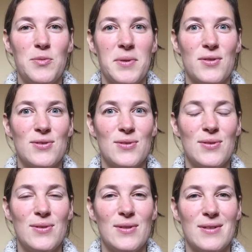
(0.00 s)

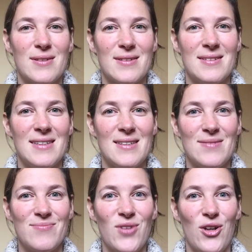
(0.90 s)
spiritual or
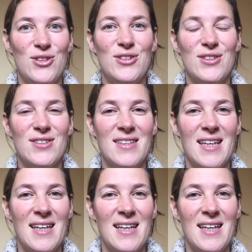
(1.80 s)
conscious,